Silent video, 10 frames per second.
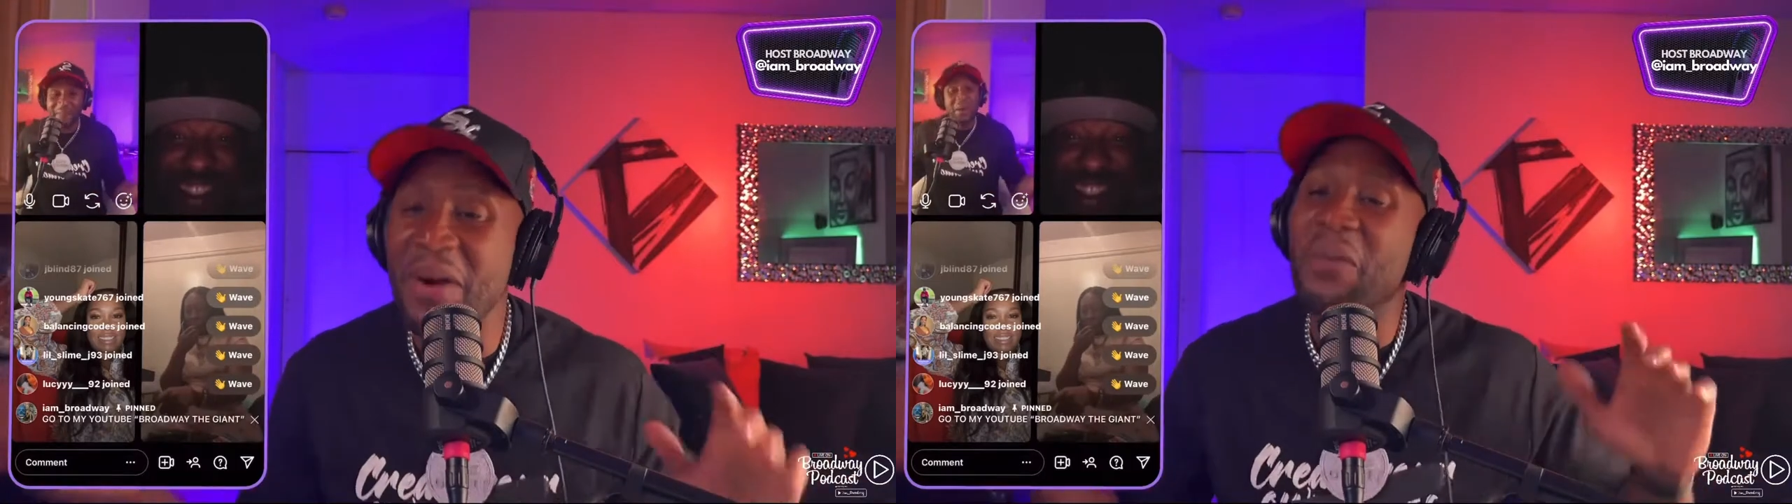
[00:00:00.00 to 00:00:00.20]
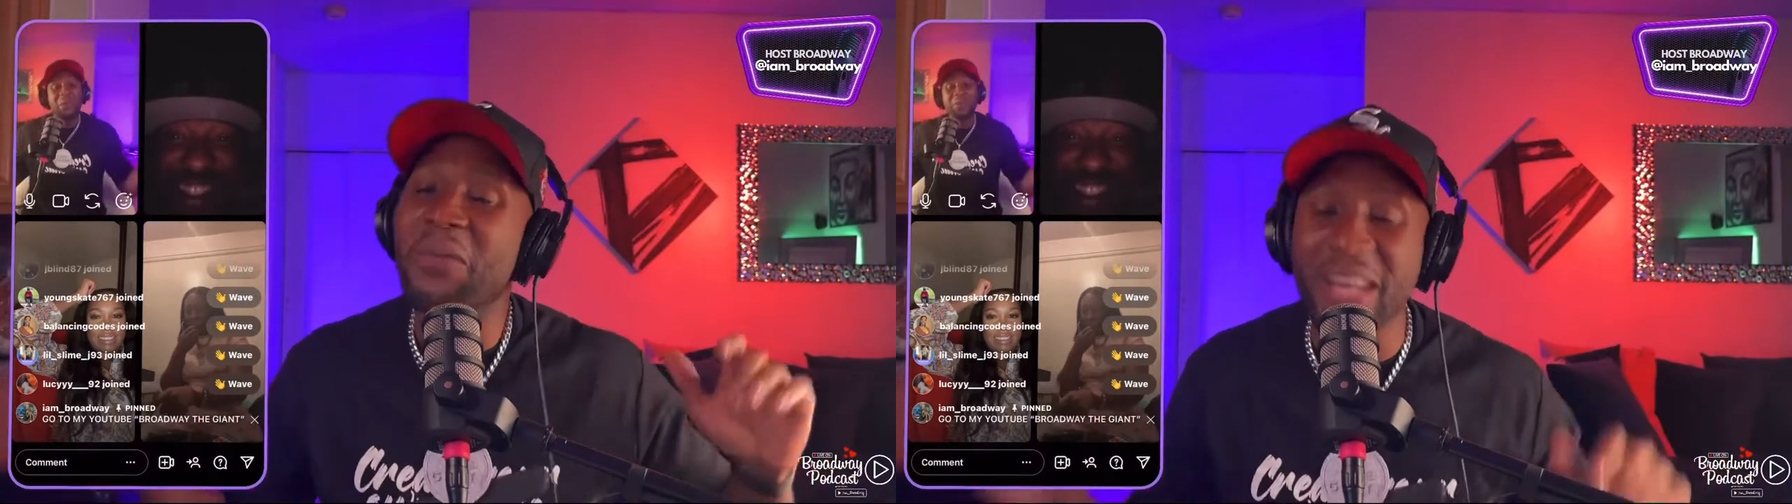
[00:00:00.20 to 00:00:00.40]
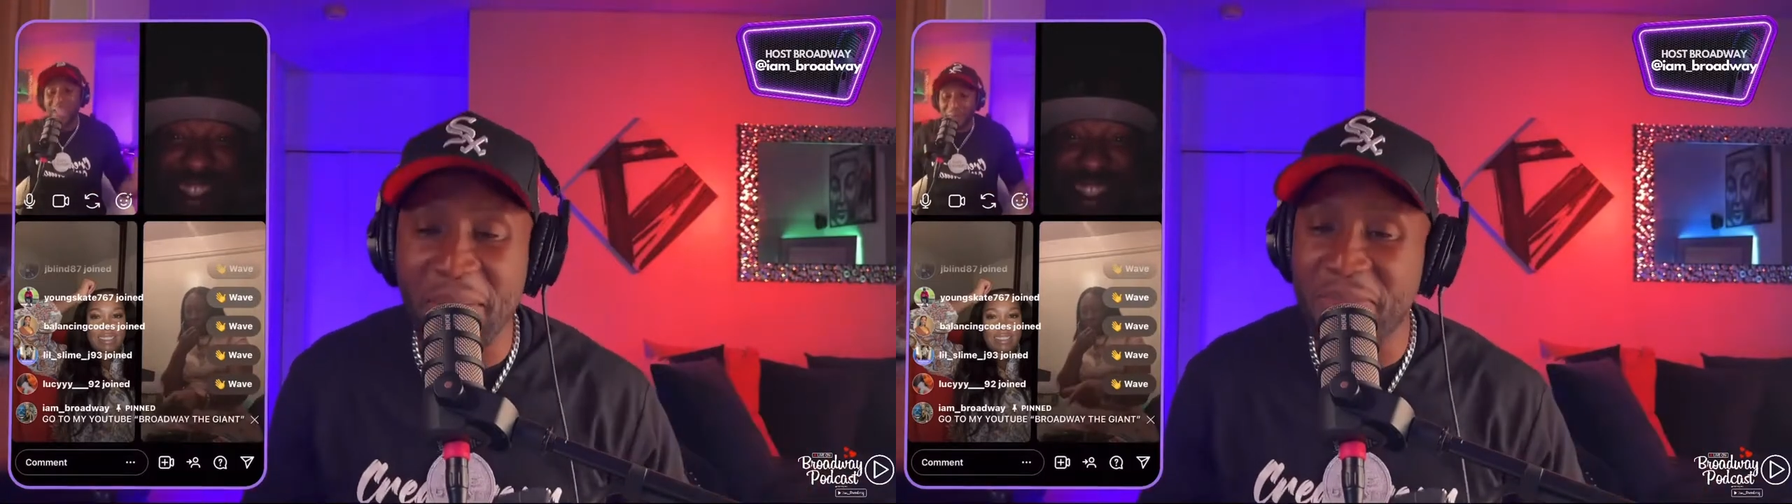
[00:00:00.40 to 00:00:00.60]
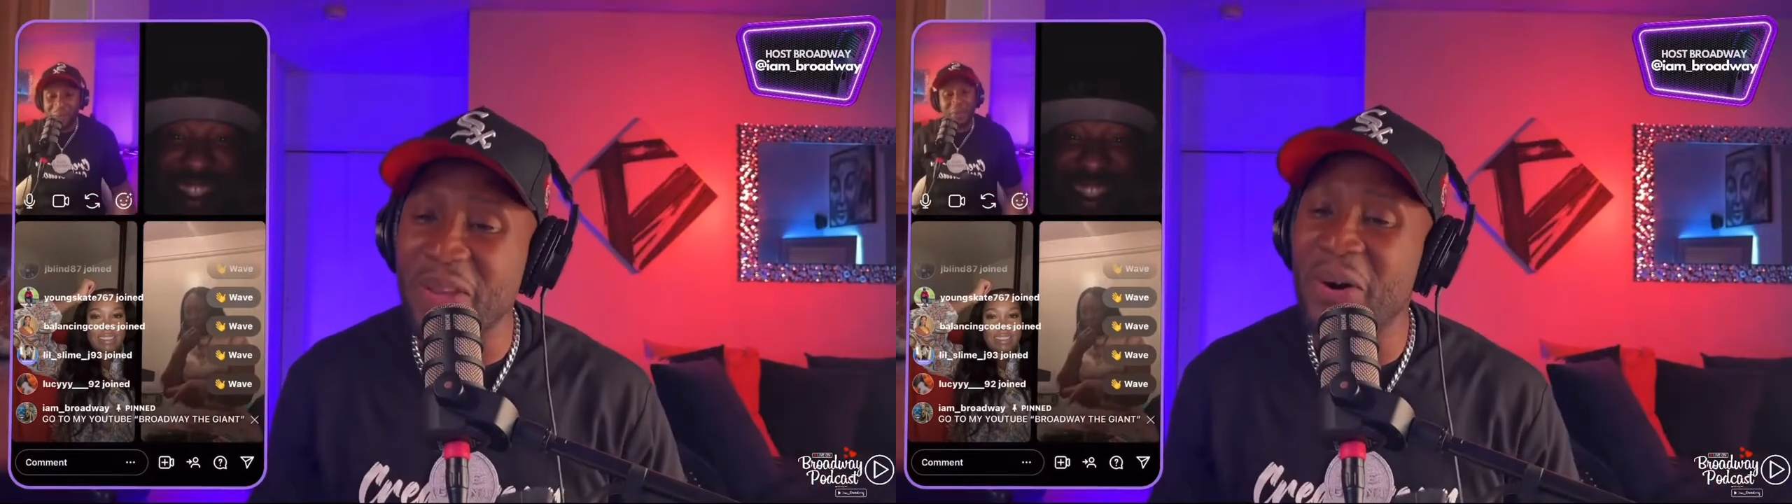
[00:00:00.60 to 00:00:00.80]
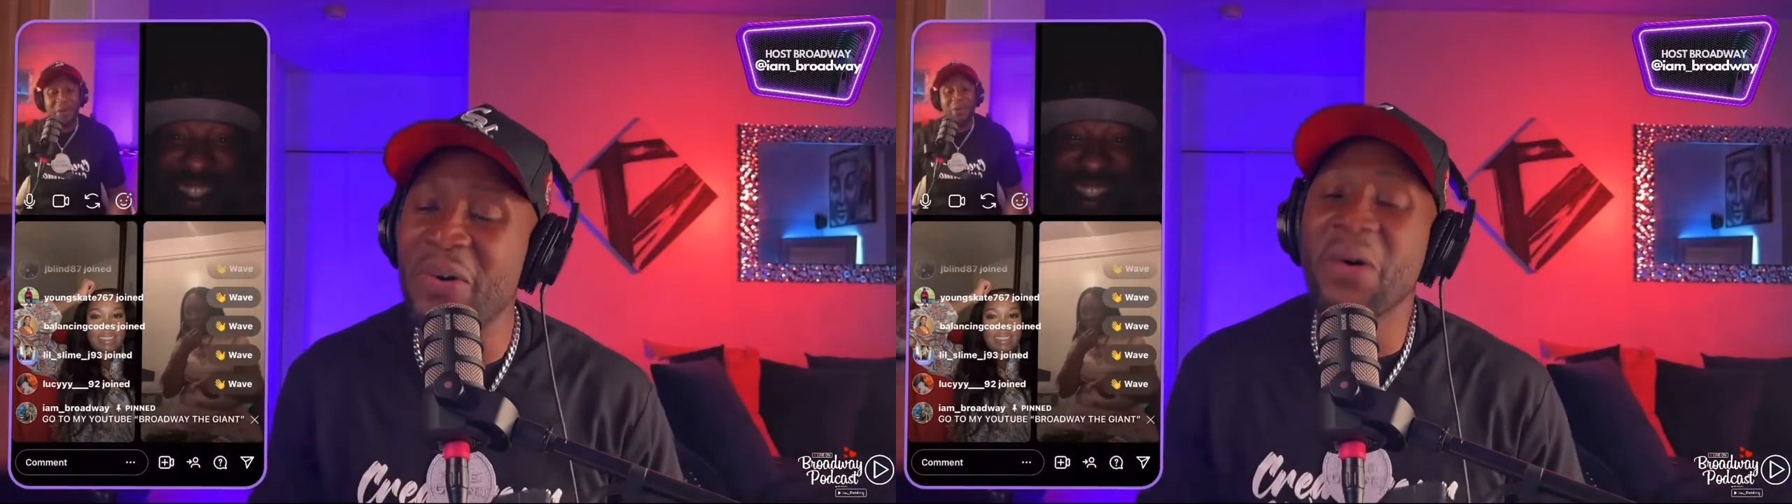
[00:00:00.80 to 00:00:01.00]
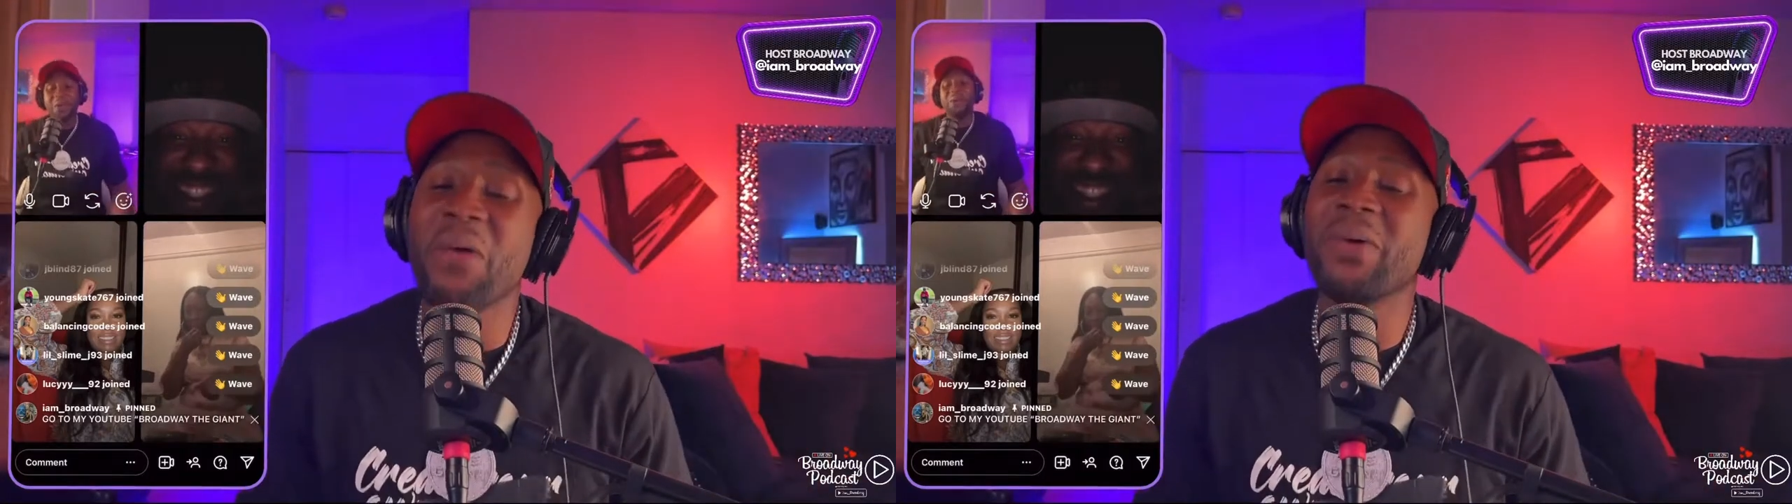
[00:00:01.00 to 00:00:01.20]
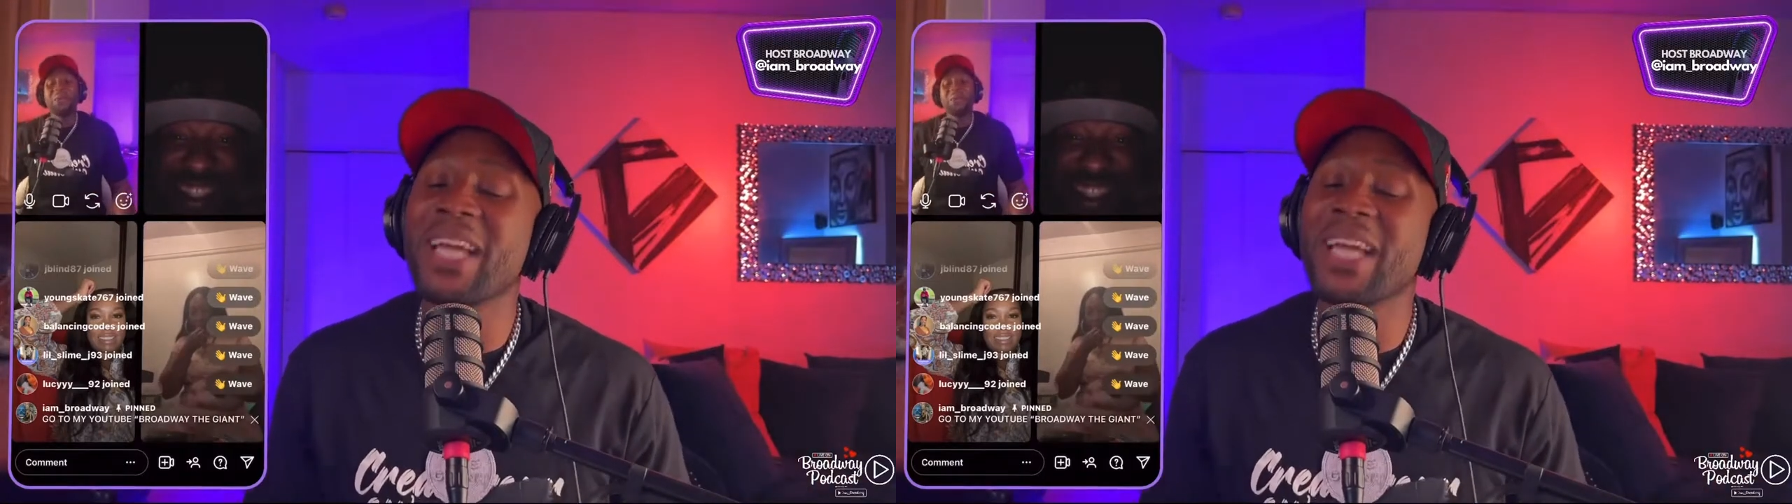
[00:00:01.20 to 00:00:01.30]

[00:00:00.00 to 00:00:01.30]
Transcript: What up, though? We